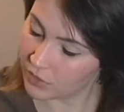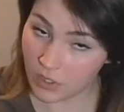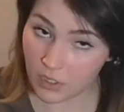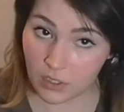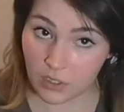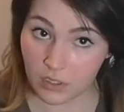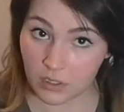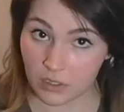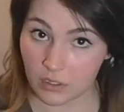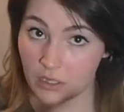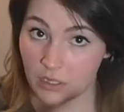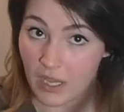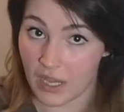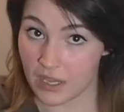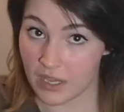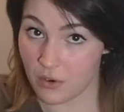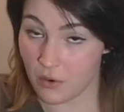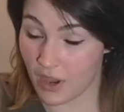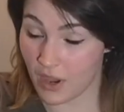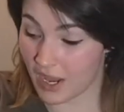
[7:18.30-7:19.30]
that you
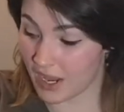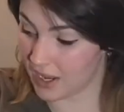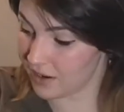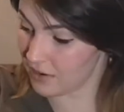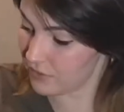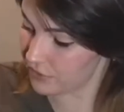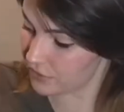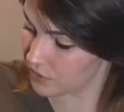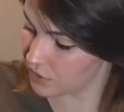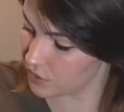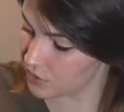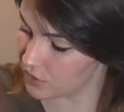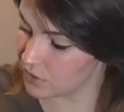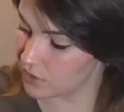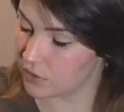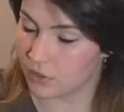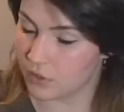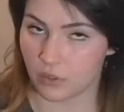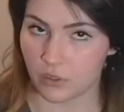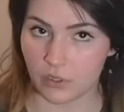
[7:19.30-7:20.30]
have.
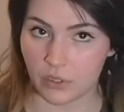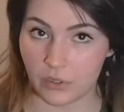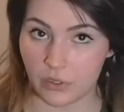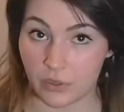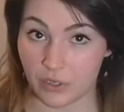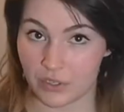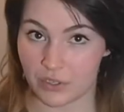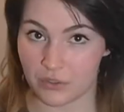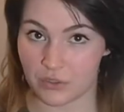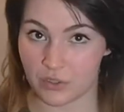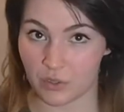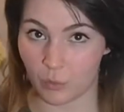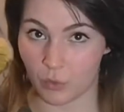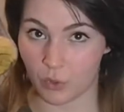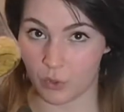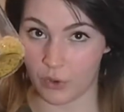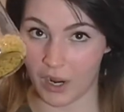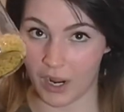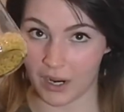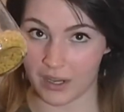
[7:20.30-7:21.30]
You could use a maraca